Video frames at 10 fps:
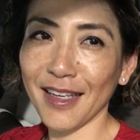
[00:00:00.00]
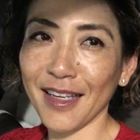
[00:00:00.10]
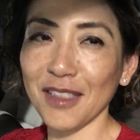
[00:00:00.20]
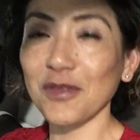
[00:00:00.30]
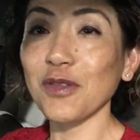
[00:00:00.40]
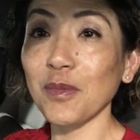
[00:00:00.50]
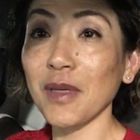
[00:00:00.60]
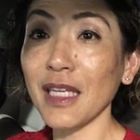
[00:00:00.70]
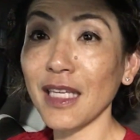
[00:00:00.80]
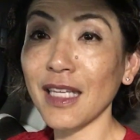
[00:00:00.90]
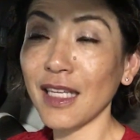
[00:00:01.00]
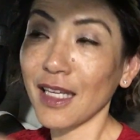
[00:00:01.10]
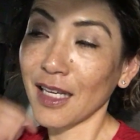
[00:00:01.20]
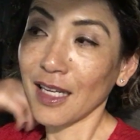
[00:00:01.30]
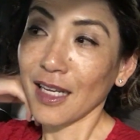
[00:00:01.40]
And for me,
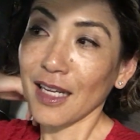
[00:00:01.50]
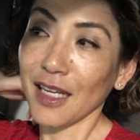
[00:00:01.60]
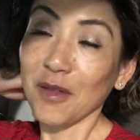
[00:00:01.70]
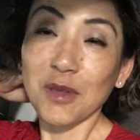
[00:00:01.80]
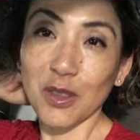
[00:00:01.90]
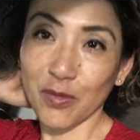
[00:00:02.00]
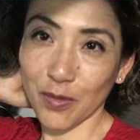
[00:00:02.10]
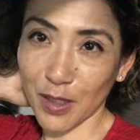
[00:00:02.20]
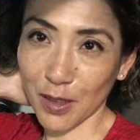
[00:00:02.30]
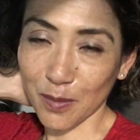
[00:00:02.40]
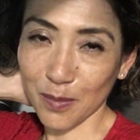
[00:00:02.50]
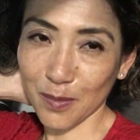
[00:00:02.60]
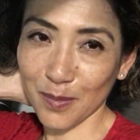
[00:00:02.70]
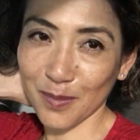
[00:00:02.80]
it was a freedom.